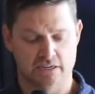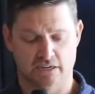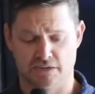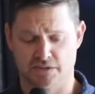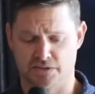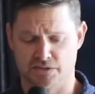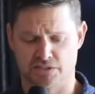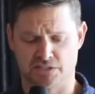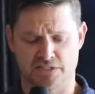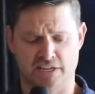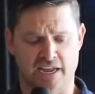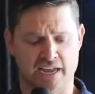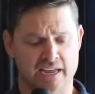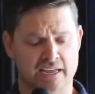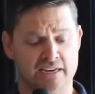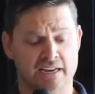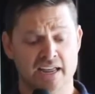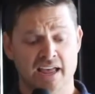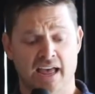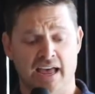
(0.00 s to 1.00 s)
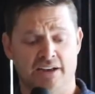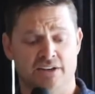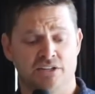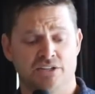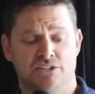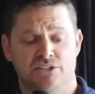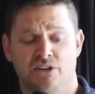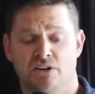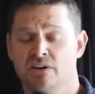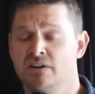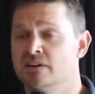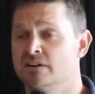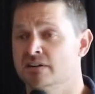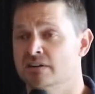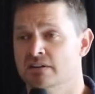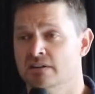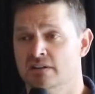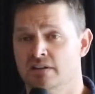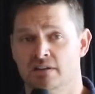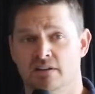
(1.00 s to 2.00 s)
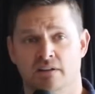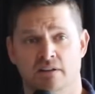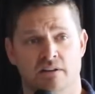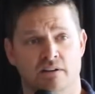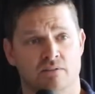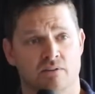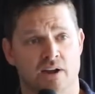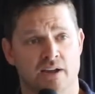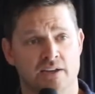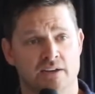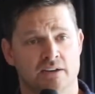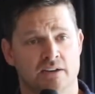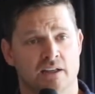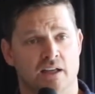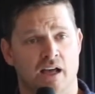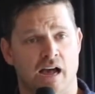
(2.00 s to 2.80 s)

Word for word: to understand, and discern right?